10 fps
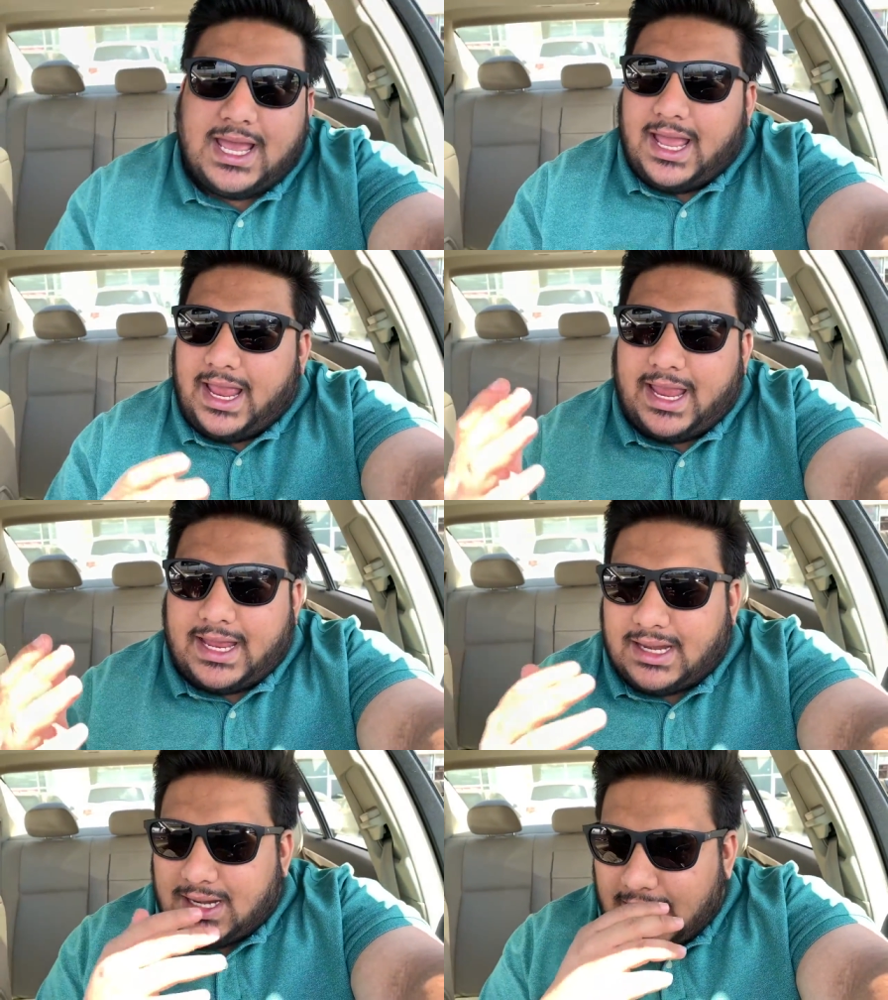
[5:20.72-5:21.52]

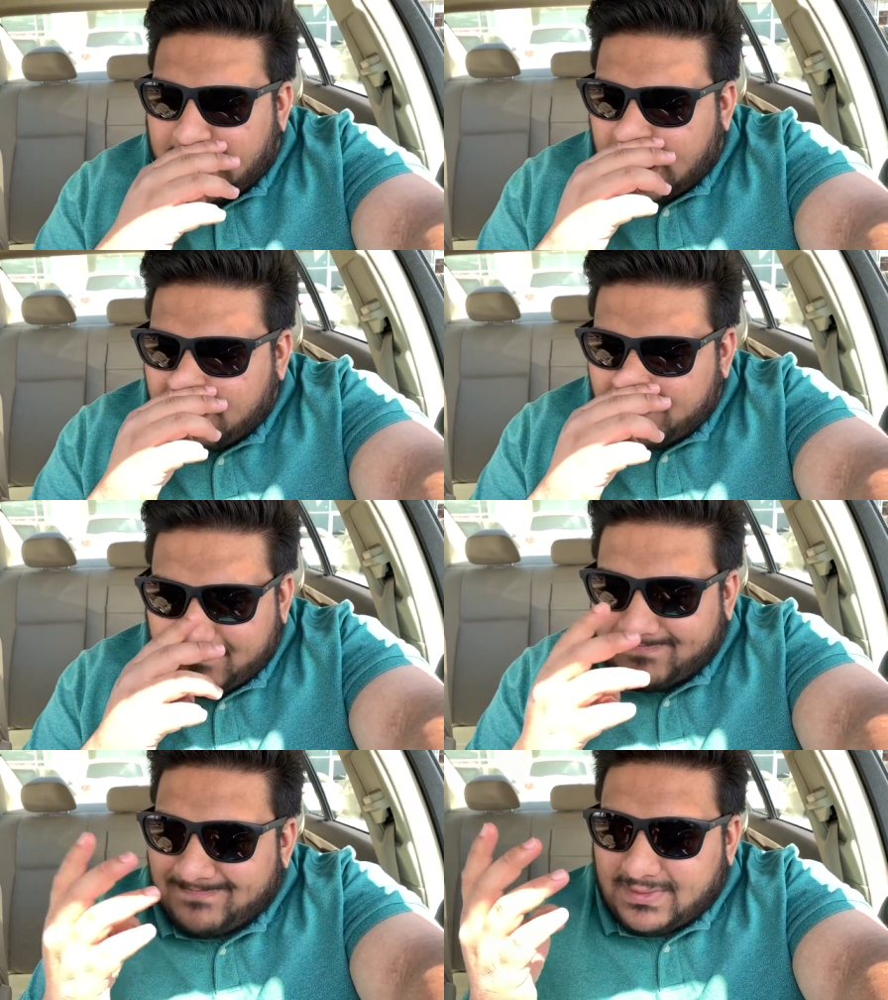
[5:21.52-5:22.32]

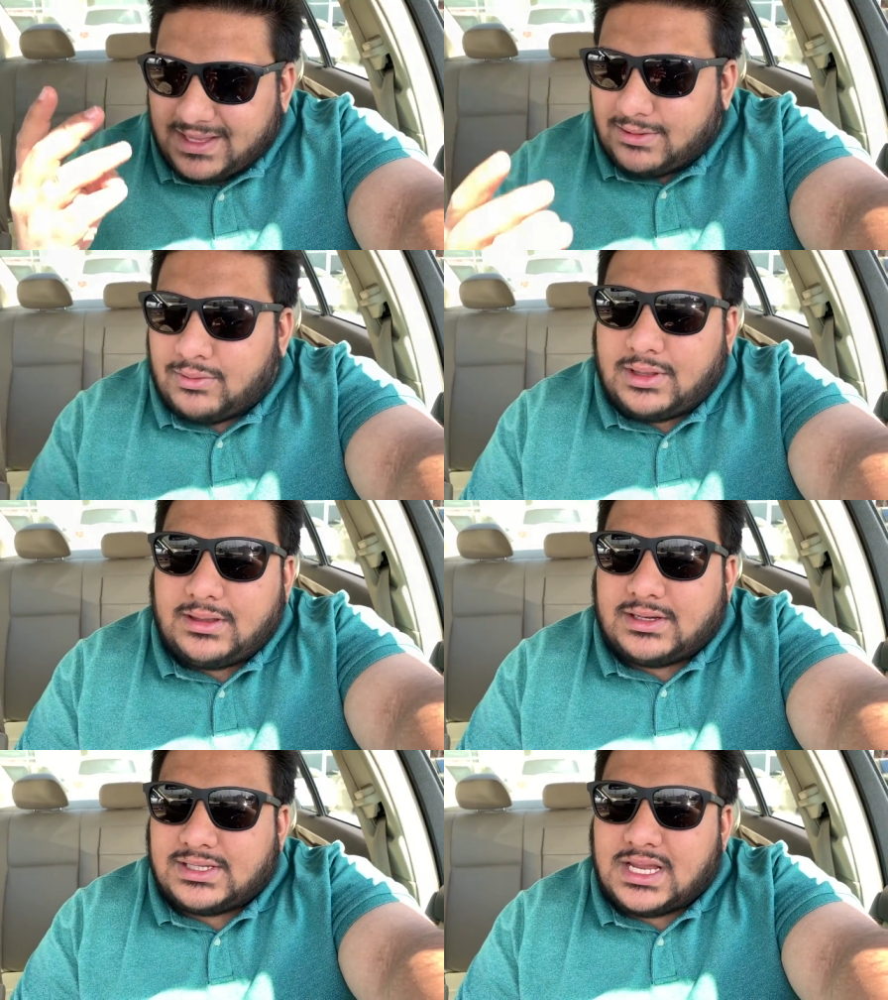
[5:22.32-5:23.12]
And really,
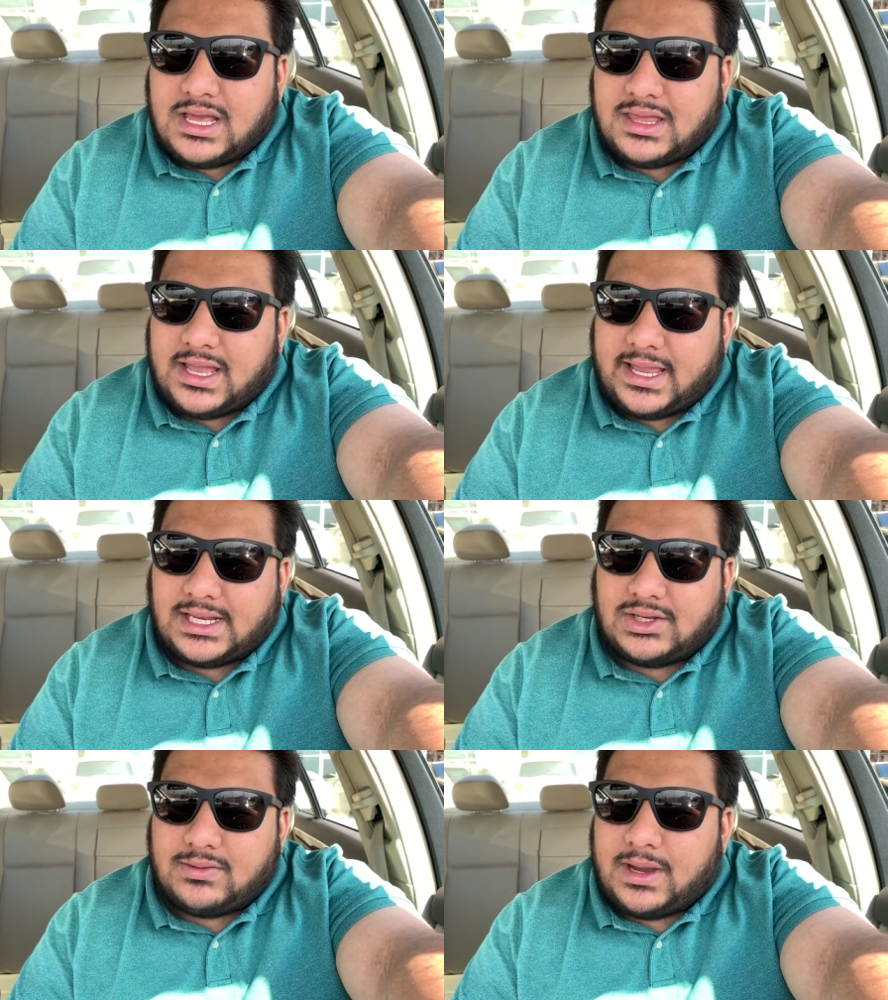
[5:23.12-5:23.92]
there's nothing I
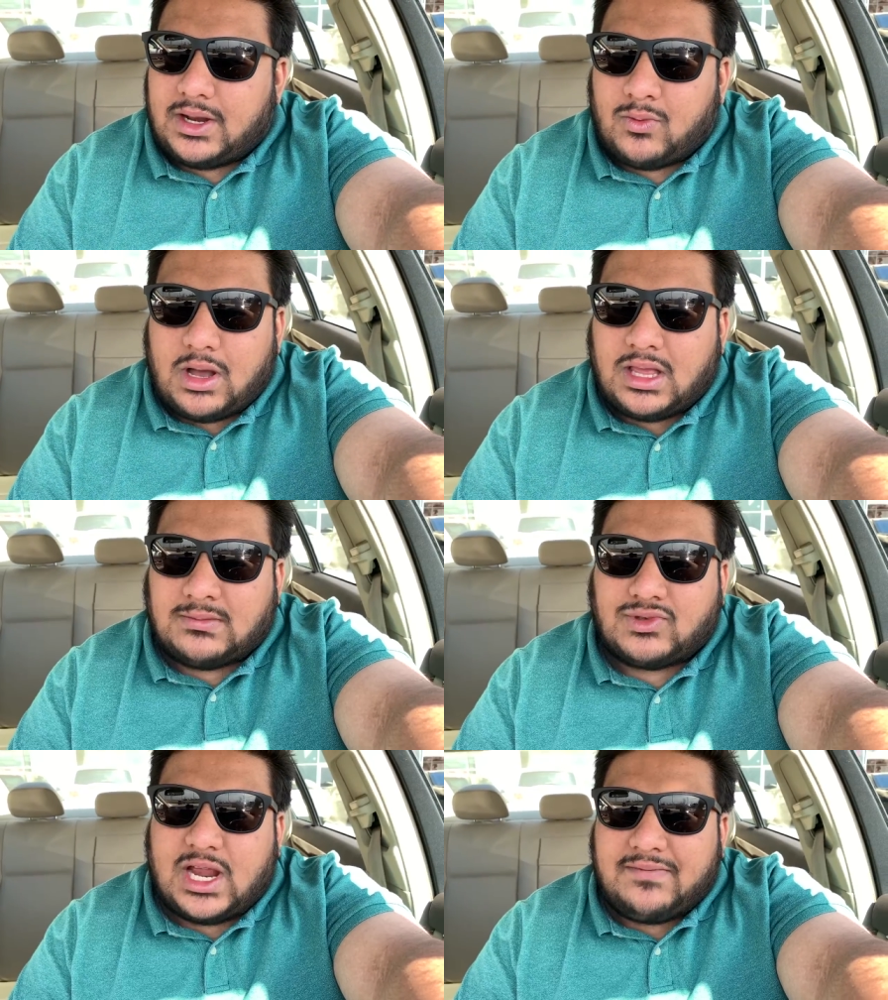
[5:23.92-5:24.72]
can do about it. While
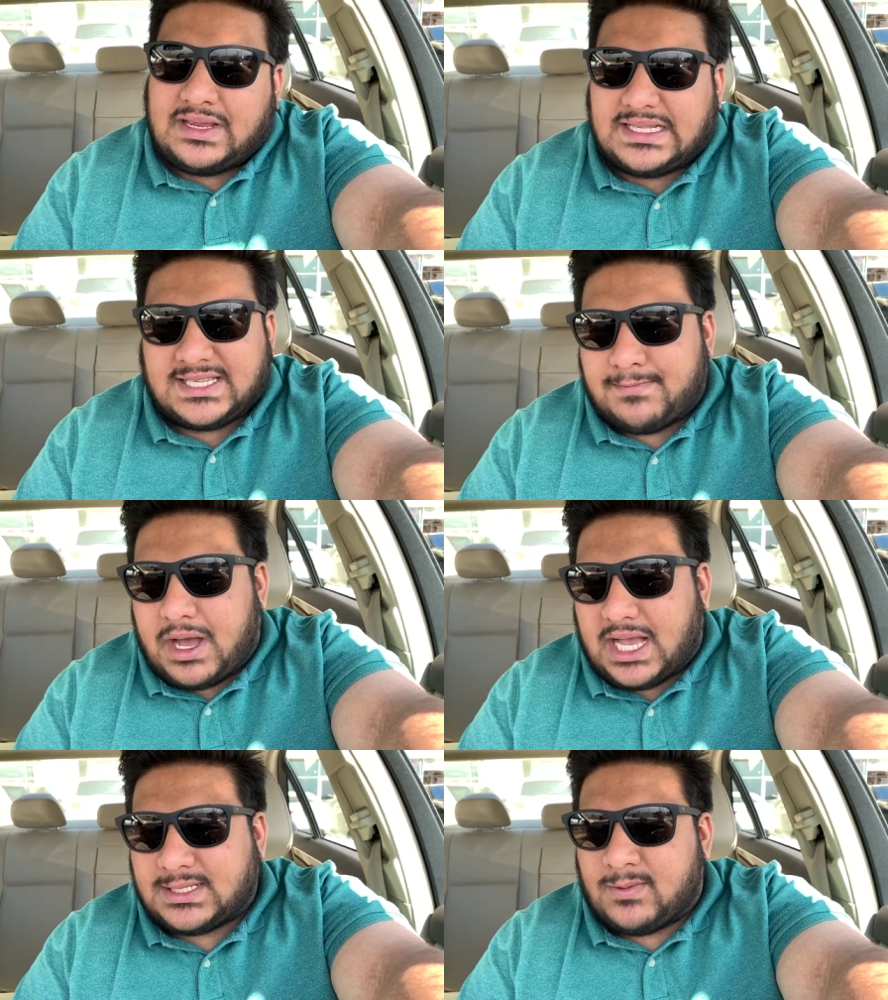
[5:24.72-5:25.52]
I'm driving, it's
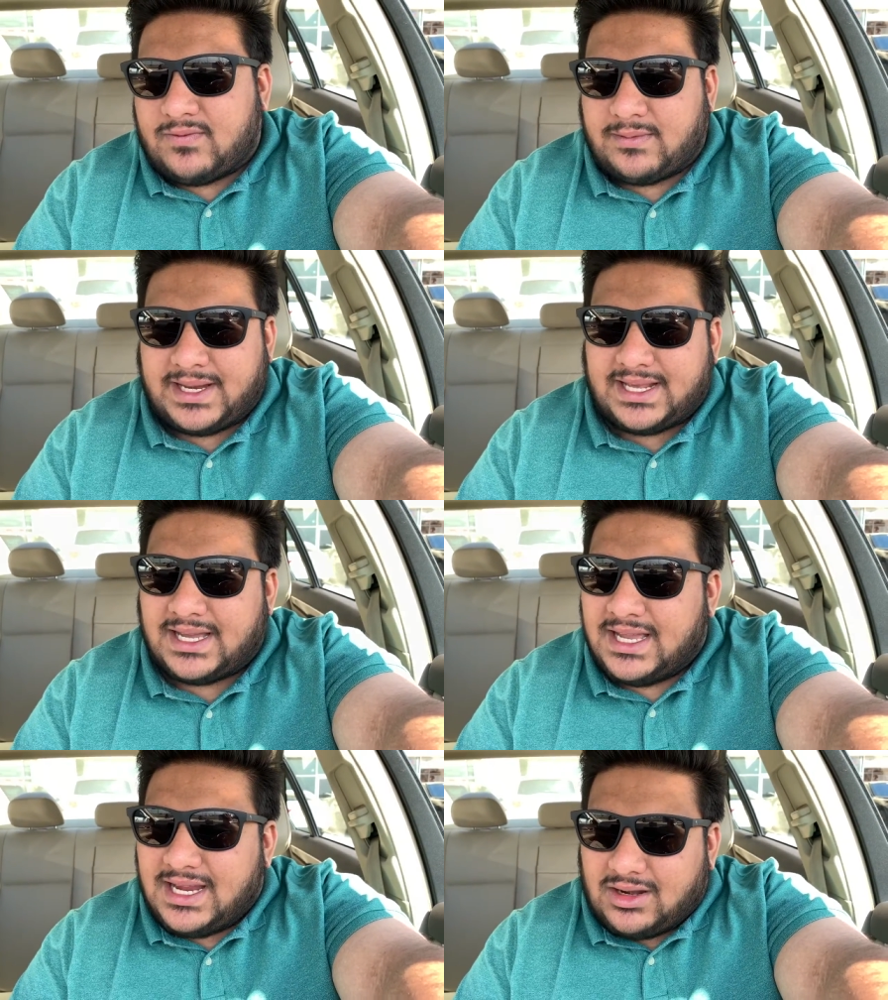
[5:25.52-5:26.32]
impossible for me to
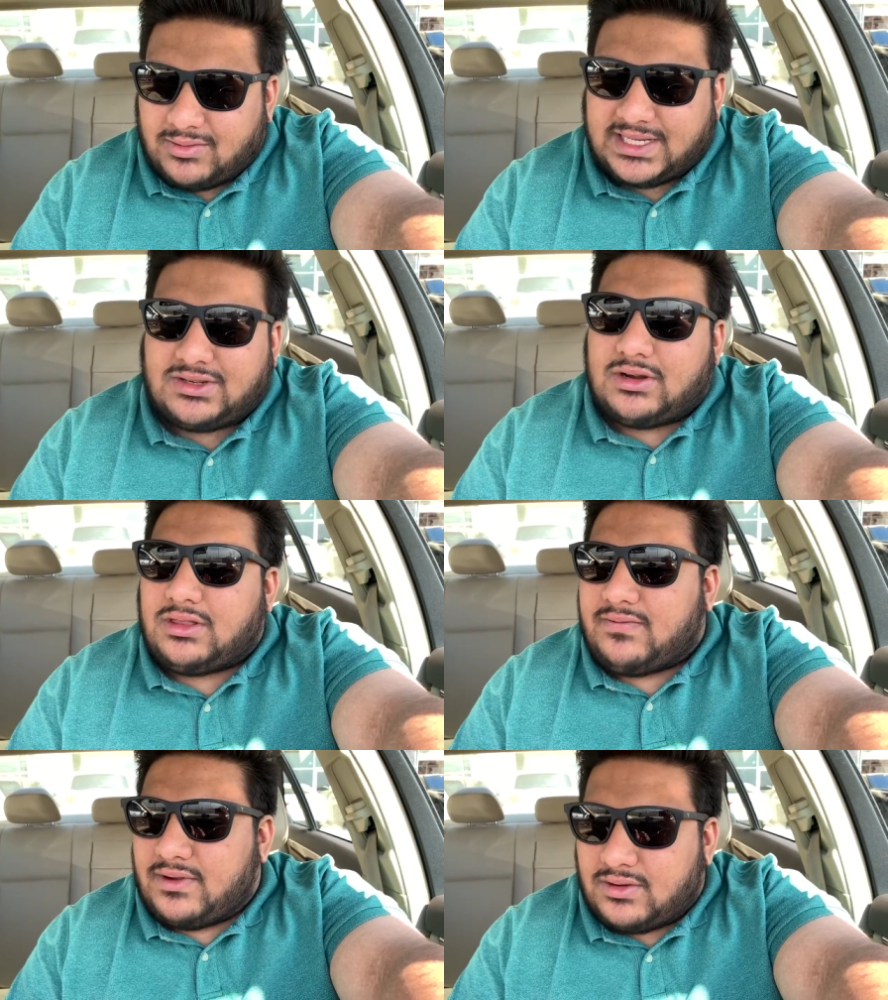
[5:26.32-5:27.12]
restart
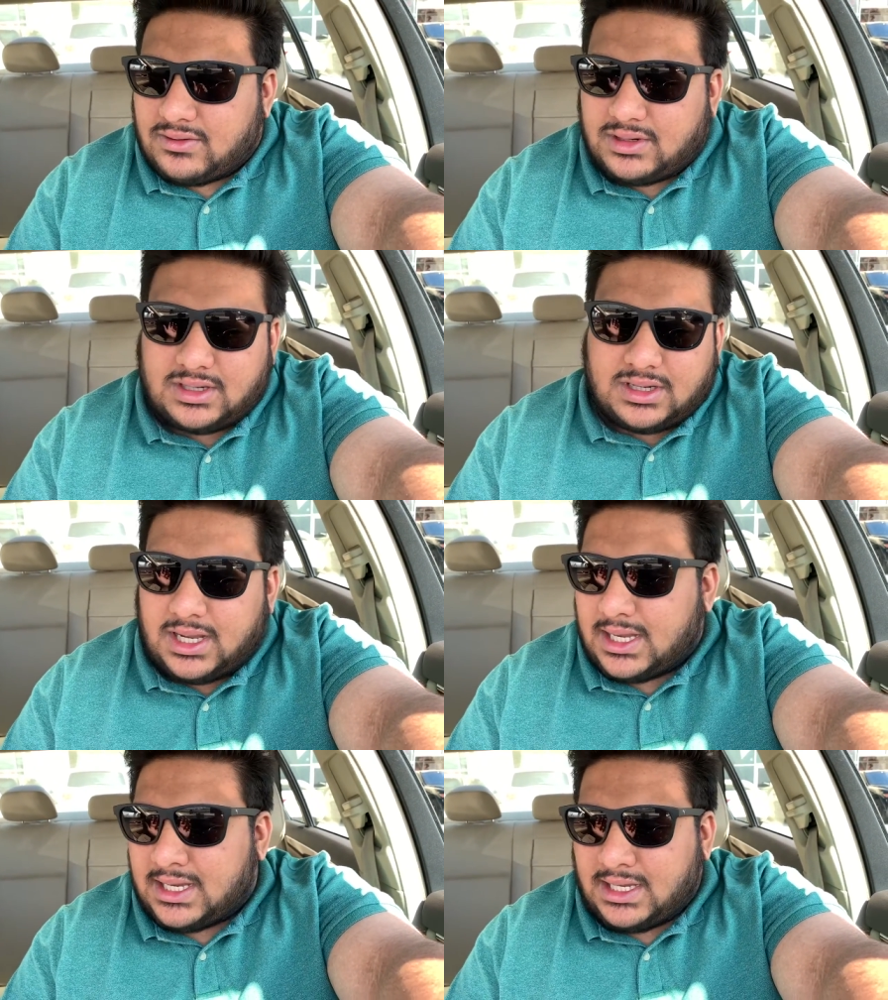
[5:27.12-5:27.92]
the phone
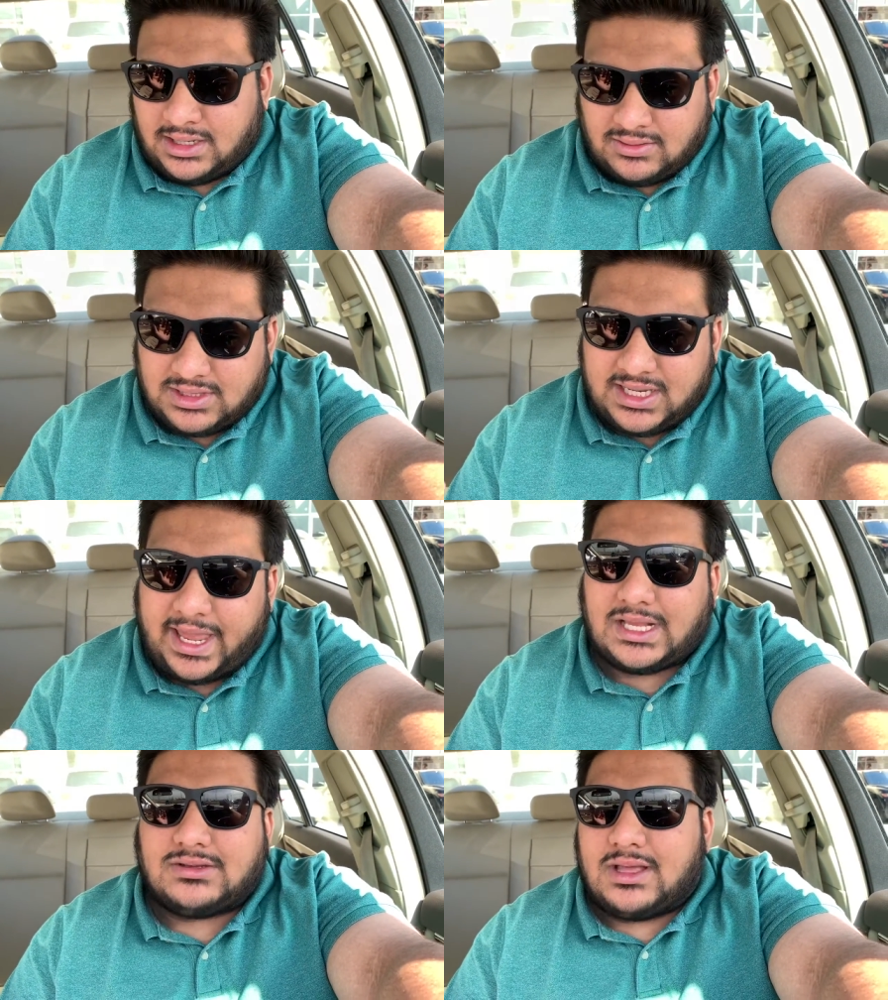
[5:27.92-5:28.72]
or, you know, just
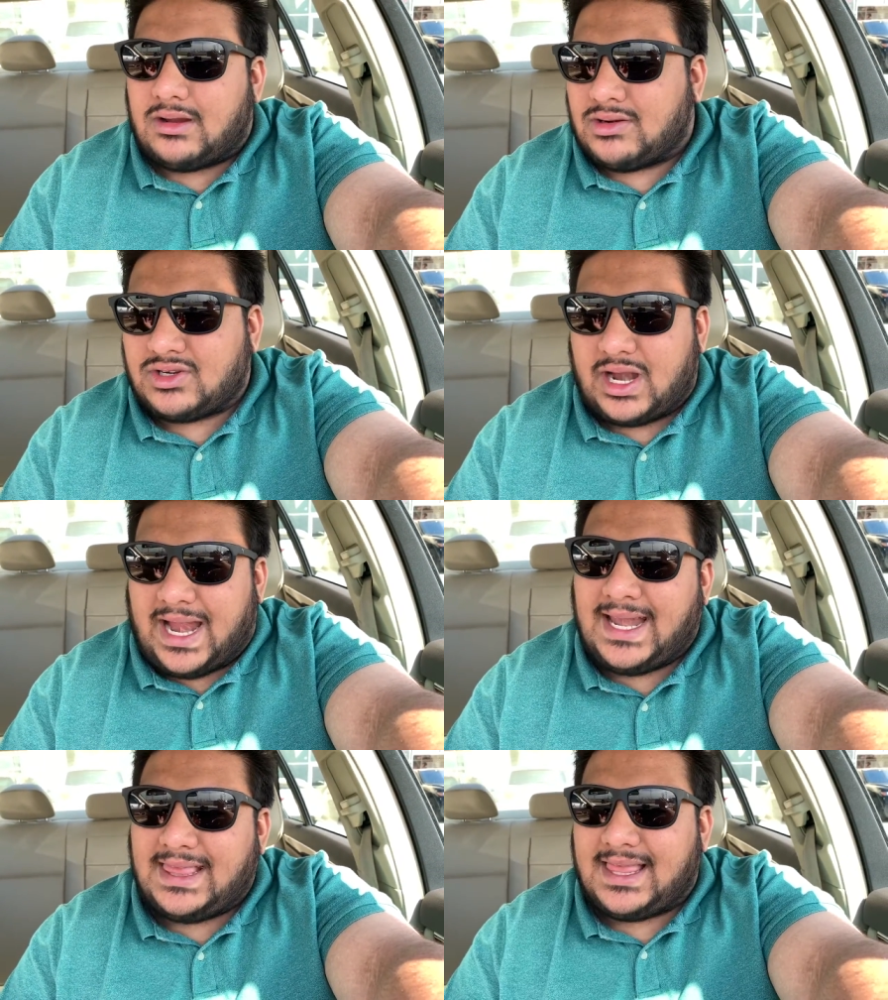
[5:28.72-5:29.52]
cancel out or try
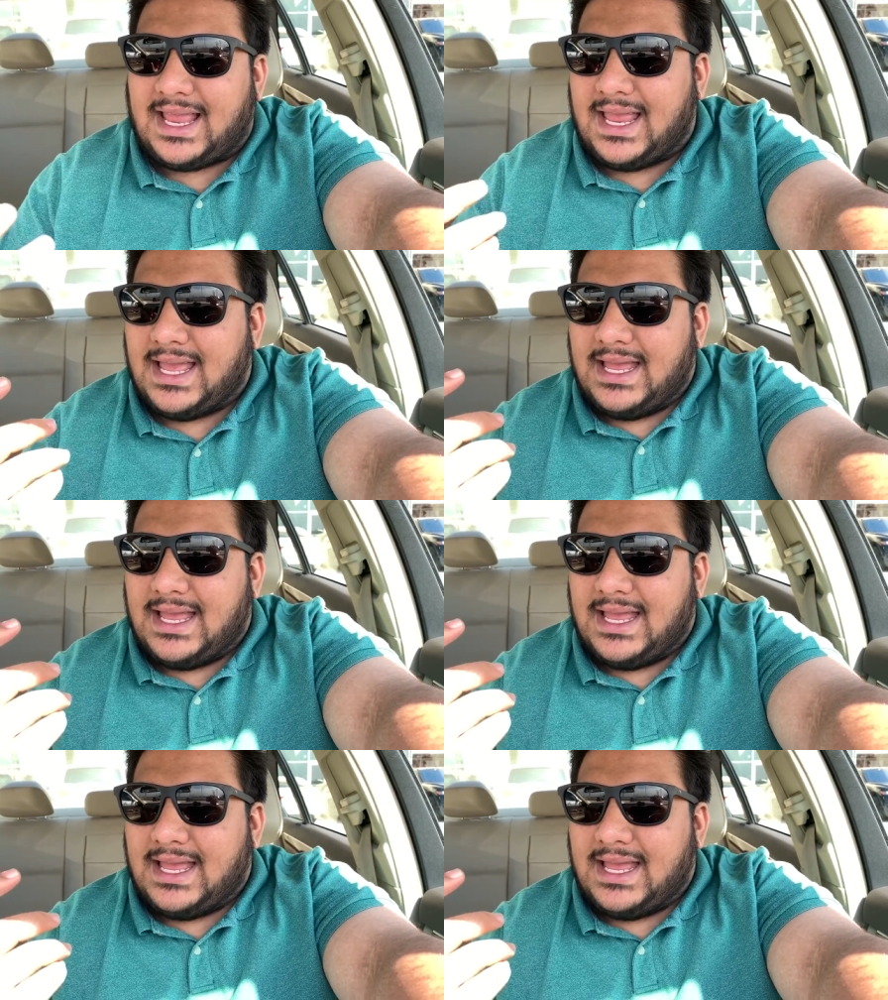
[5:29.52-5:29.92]
anything.